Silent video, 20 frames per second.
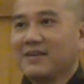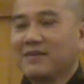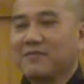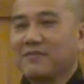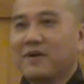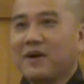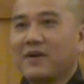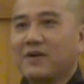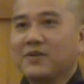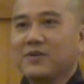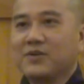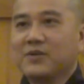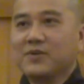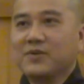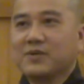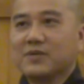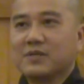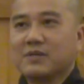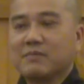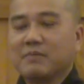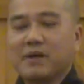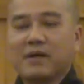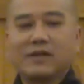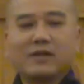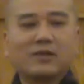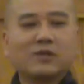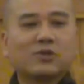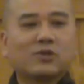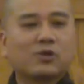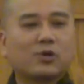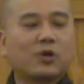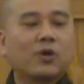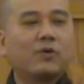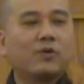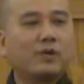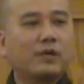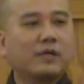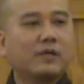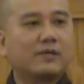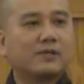The father used the money,
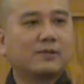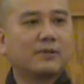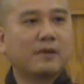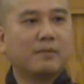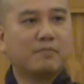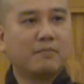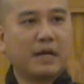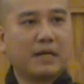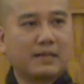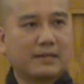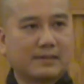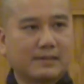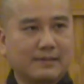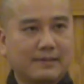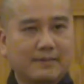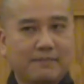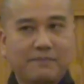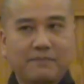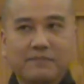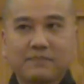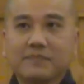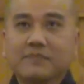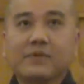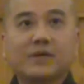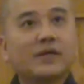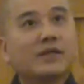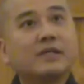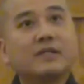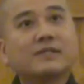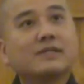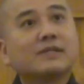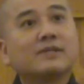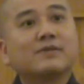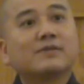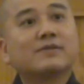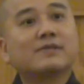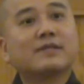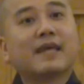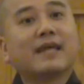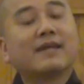throw into the mud. He's
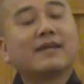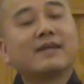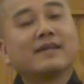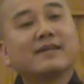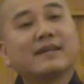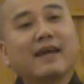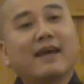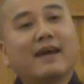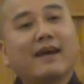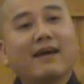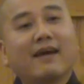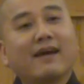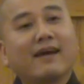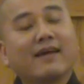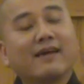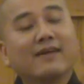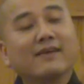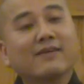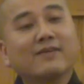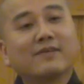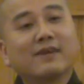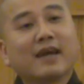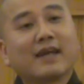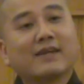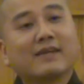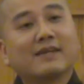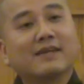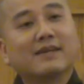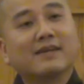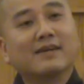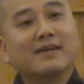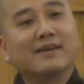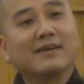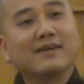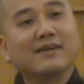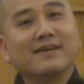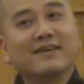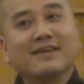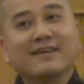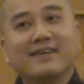still standing there and look at
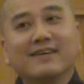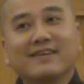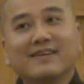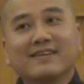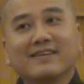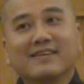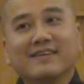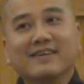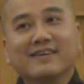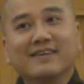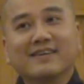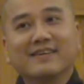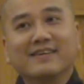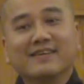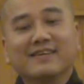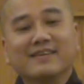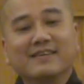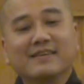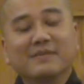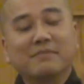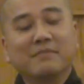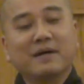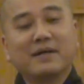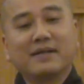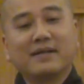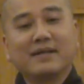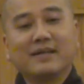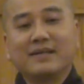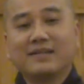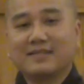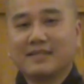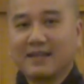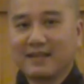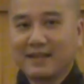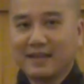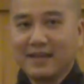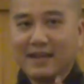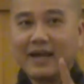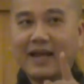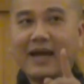the money. He
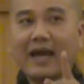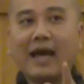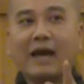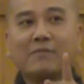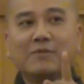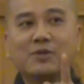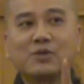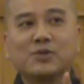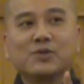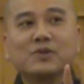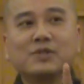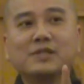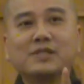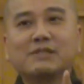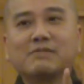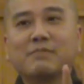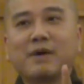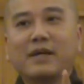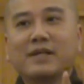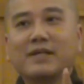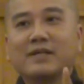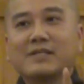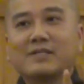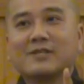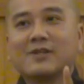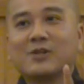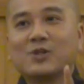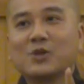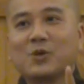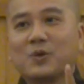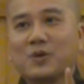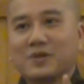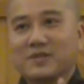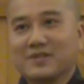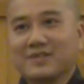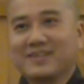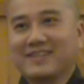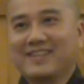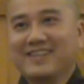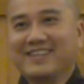said, I'm sure this money is not
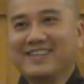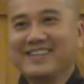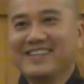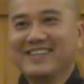yours.